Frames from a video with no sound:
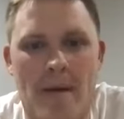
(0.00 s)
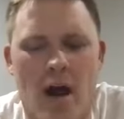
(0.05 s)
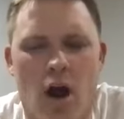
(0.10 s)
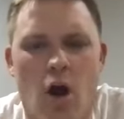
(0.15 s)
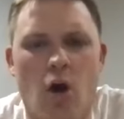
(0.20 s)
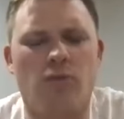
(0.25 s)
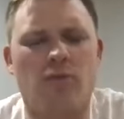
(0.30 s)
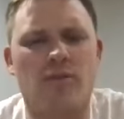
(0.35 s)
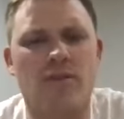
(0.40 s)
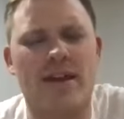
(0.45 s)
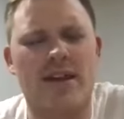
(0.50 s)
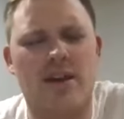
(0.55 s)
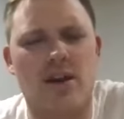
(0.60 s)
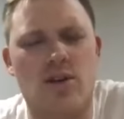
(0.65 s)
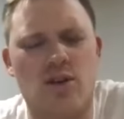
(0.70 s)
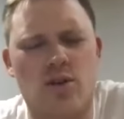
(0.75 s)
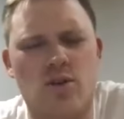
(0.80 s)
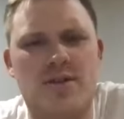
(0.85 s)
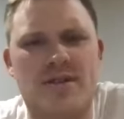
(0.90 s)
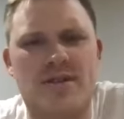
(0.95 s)
Hopefully
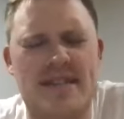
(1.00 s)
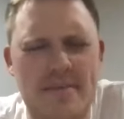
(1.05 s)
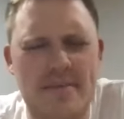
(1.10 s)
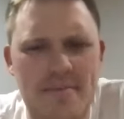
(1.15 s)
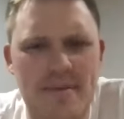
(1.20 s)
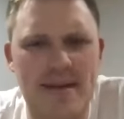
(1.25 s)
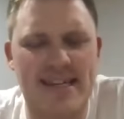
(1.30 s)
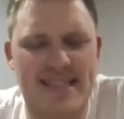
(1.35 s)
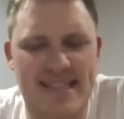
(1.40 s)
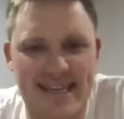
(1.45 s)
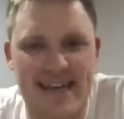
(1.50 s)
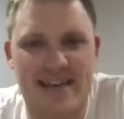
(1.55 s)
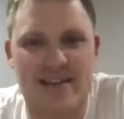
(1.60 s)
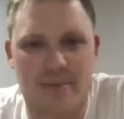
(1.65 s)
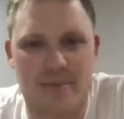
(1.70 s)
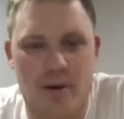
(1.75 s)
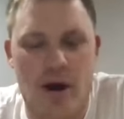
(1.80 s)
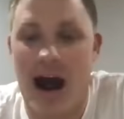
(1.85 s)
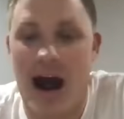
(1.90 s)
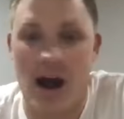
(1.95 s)
you see me setting
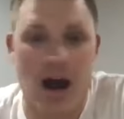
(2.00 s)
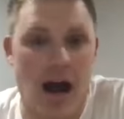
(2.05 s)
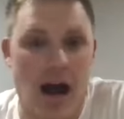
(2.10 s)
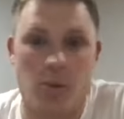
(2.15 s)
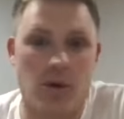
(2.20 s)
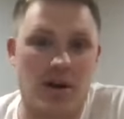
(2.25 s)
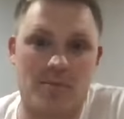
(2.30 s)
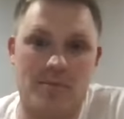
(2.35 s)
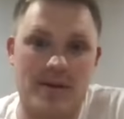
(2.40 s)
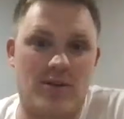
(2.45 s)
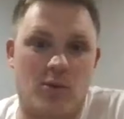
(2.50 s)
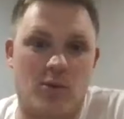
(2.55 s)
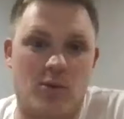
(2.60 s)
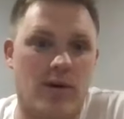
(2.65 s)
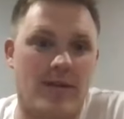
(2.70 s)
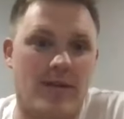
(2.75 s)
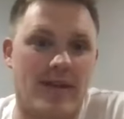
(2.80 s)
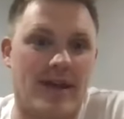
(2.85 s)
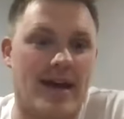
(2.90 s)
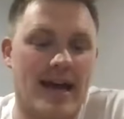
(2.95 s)
the bar. I want to be the
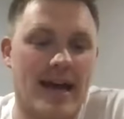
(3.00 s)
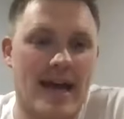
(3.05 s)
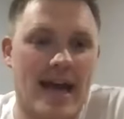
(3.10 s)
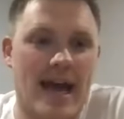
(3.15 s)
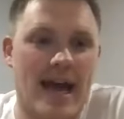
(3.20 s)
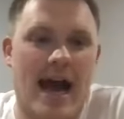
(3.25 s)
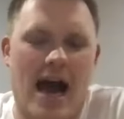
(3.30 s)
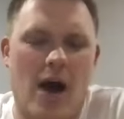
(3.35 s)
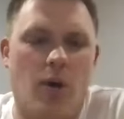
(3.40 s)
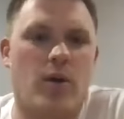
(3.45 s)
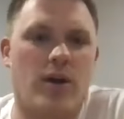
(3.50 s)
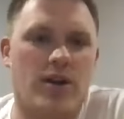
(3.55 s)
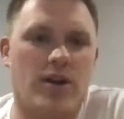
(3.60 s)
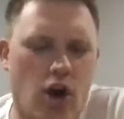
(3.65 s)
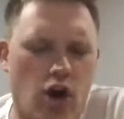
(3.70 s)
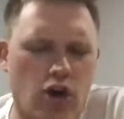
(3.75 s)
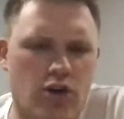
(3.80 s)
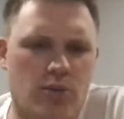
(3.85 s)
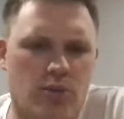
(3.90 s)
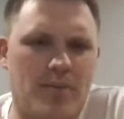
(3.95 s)
one that, I want
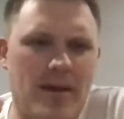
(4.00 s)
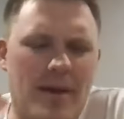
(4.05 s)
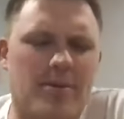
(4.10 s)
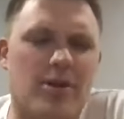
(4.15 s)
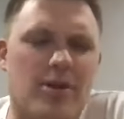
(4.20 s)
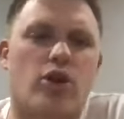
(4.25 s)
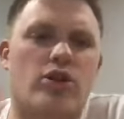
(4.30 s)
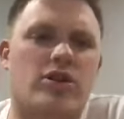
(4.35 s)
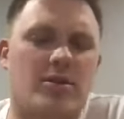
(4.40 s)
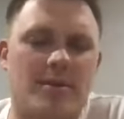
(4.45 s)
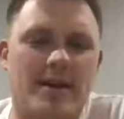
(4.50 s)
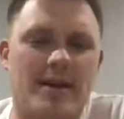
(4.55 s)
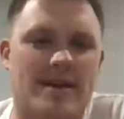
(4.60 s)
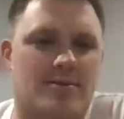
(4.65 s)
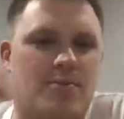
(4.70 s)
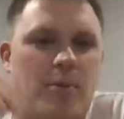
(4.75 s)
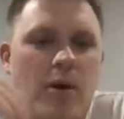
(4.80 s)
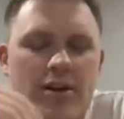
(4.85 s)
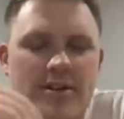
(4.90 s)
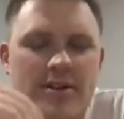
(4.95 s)
y'all to be able to look to me
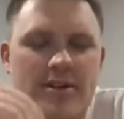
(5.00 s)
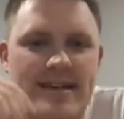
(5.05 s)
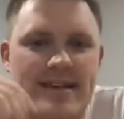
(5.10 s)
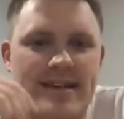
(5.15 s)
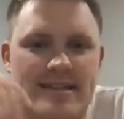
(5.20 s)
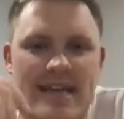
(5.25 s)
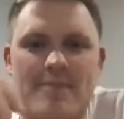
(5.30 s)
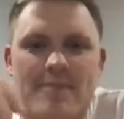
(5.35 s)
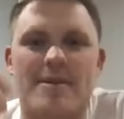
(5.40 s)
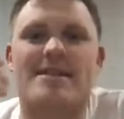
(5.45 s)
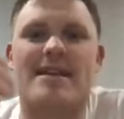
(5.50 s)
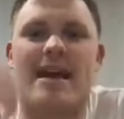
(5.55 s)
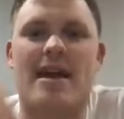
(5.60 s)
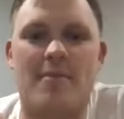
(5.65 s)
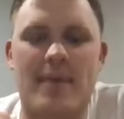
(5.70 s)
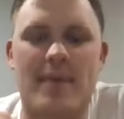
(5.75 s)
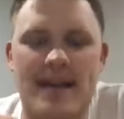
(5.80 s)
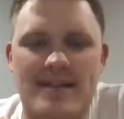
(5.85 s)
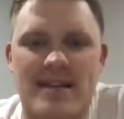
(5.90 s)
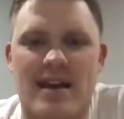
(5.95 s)
as Paul says, imitate
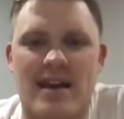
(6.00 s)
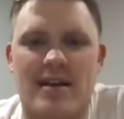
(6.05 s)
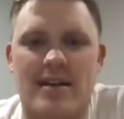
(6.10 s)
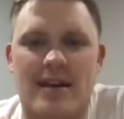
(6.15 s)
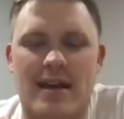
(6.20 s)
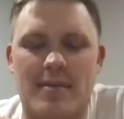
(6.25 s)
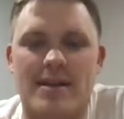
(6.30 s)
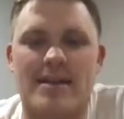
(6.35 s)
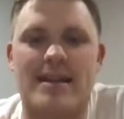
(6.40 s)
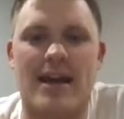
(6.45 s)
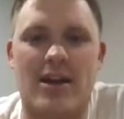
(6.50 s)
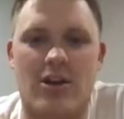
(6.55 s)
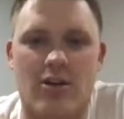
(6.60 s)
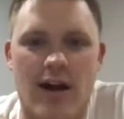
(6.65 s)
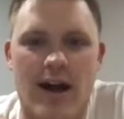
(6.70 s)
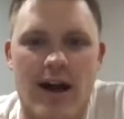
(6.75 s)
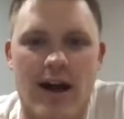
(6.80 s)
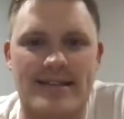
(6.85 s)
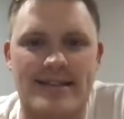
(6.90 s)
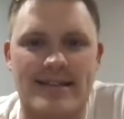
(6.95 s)
me as I imitate
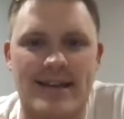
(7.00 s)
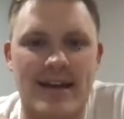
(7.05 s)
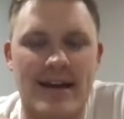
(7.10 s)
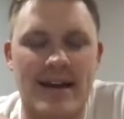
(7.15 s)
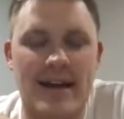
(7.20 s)
Christ.